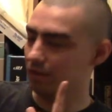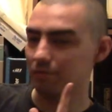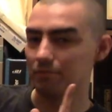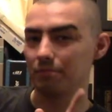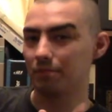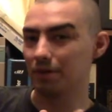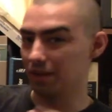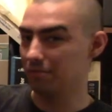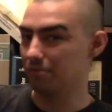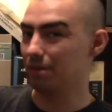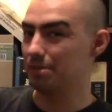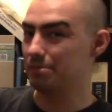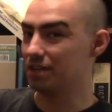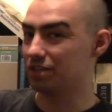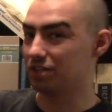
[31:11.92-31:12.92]
But
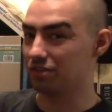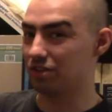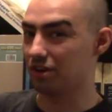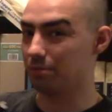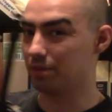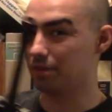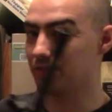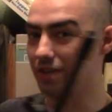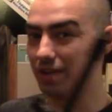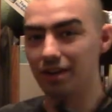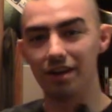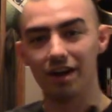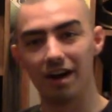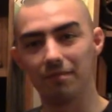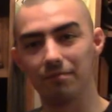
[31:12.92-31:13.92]
maybe I should start with the
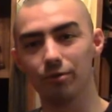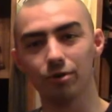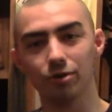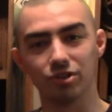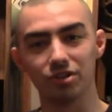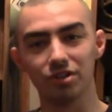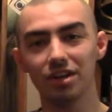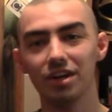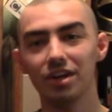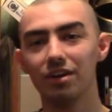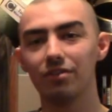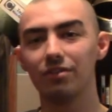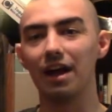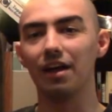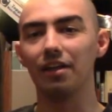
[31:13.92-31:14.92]
Vietnam version
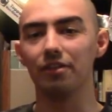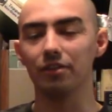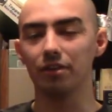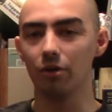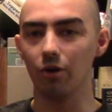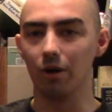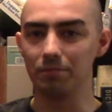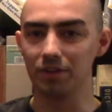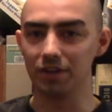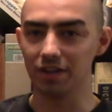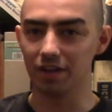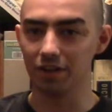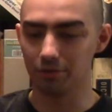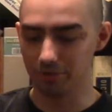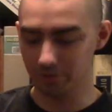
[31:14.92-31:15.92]
rather than go up to the
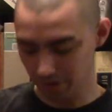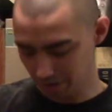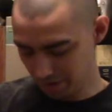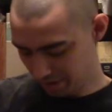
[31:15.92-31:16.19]
others.